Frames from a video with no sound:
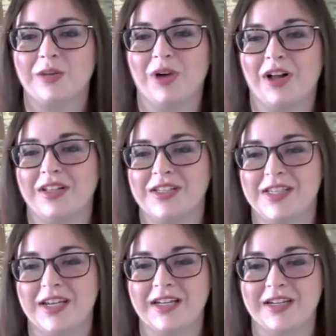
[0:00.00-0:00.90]
Paula's
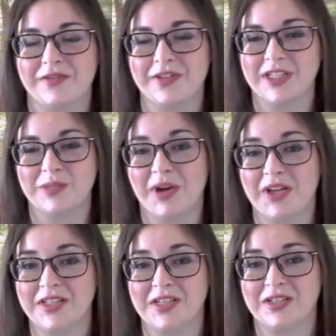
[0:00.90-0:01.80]
saying, different
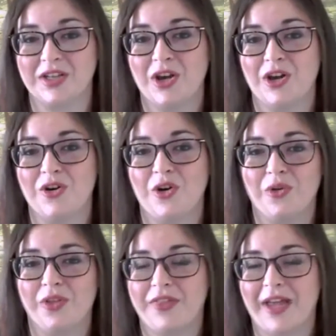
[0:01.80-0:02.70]
spices, know
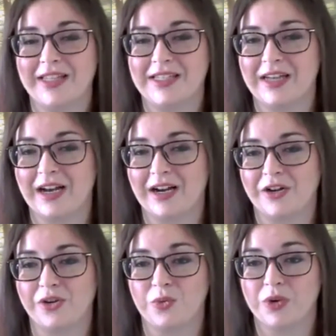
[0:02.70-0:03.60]
that that's not going
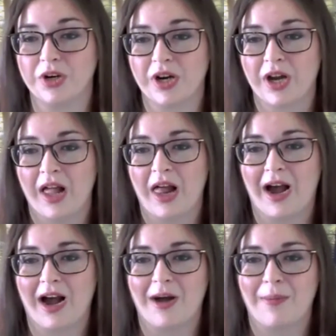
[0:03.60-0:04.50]
to work.
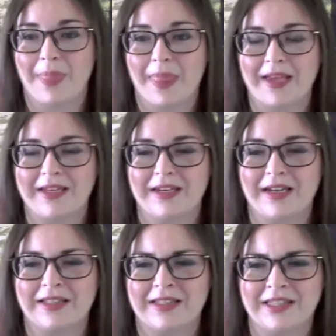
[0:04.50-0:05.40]
And
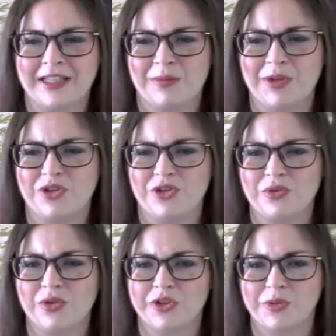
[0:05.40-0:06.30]
cinnamon too,
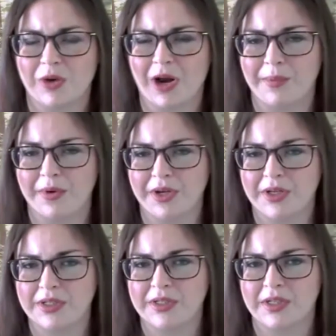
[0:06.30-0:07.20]
those
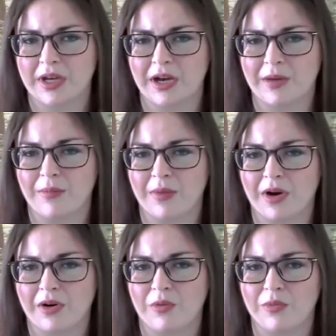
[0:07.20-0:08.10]
properties
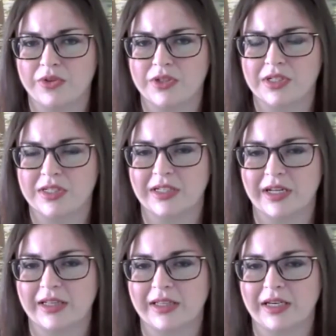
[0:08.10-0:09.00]
are almost
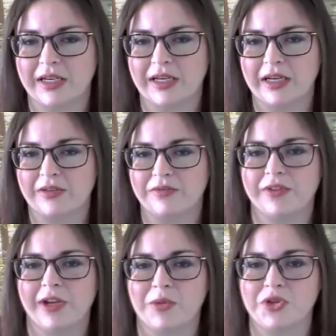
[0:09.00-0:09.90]
slightly
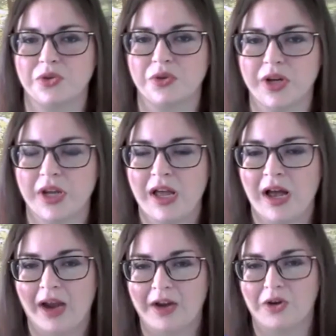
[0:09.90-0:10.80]
inflammatory.
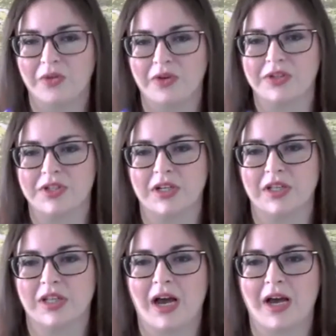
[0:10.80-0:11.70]
I know there's a
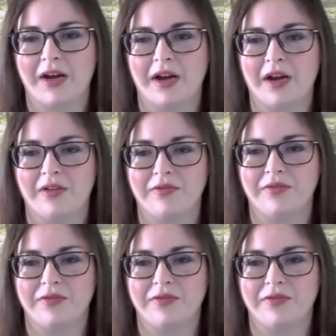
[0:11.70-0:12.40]
lot of,